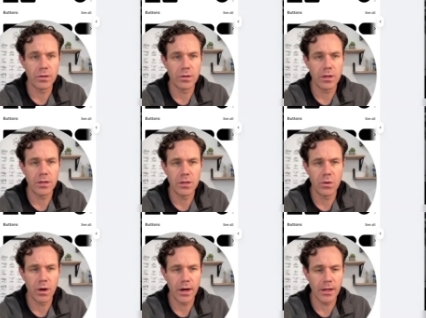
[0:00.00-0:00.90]

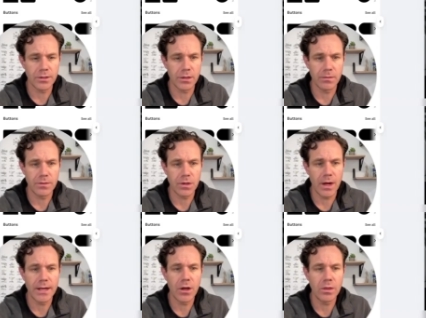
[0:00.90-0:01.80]
URL too. So I
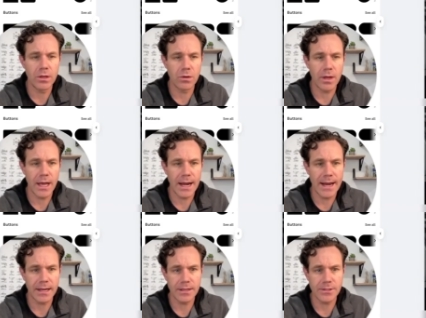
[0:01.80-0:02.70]
know that you can add
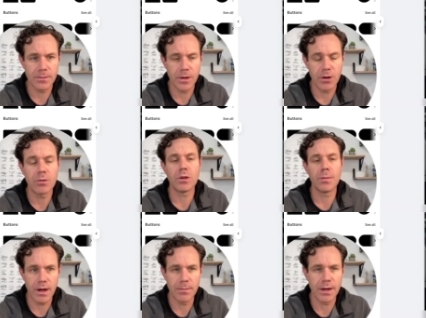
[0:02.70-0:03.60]
a custom
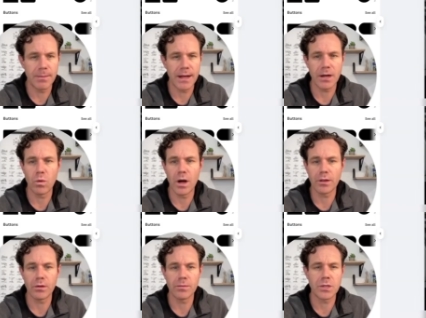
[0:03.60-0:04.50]
domain, but I'm not going to walk
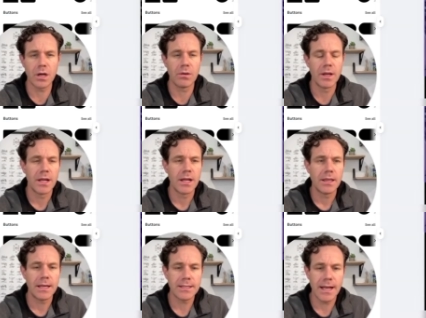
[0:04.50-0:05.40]
through. So
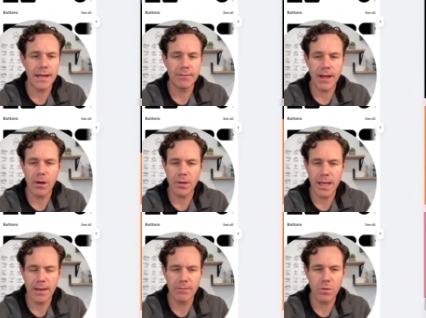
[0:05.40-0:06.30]
that's kind of how
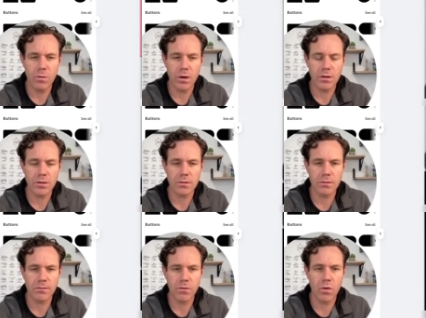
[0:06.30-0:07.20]
Canva works
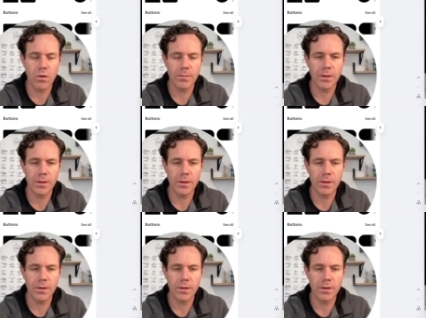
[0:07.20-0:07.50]
for building